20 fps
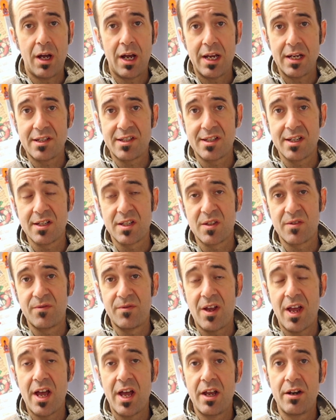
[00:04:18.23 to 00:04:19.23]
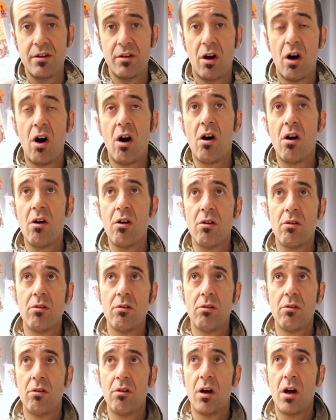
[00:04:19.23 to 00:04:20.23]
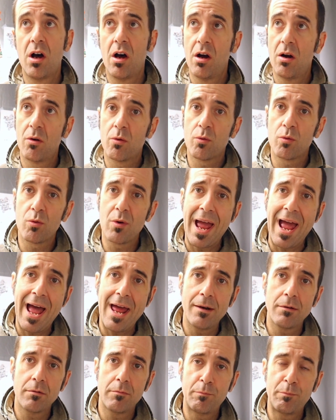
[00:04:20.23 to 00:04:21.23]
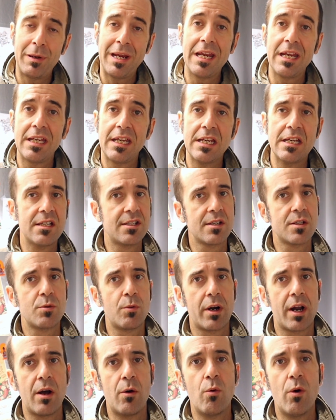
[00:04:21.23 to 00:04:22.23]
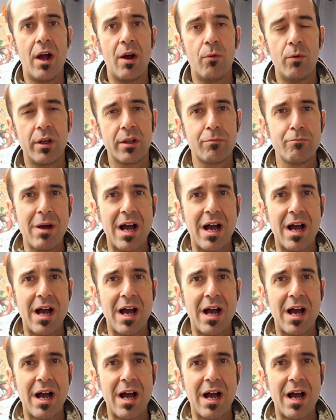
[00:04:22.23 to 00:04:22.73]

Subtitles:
I assist fed all rat pinkies is what I went with.